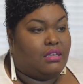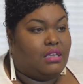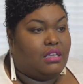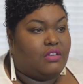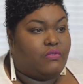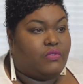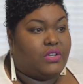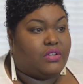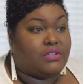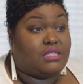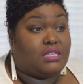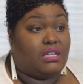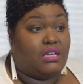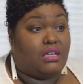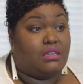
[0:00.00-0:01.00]
If we are
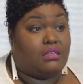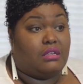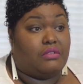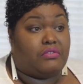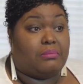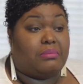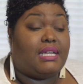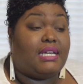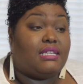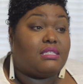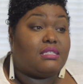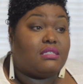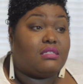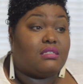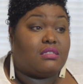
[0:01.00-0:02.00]
sitting in different
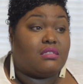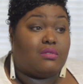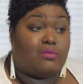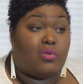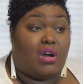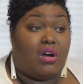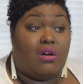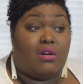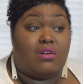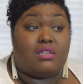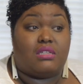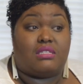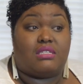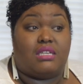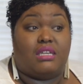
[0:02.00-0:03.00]
places, we're all going
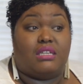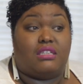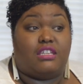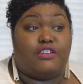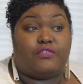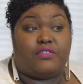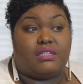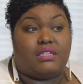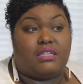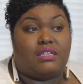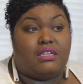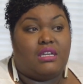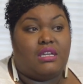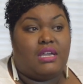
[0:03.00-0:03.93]
to see it differently.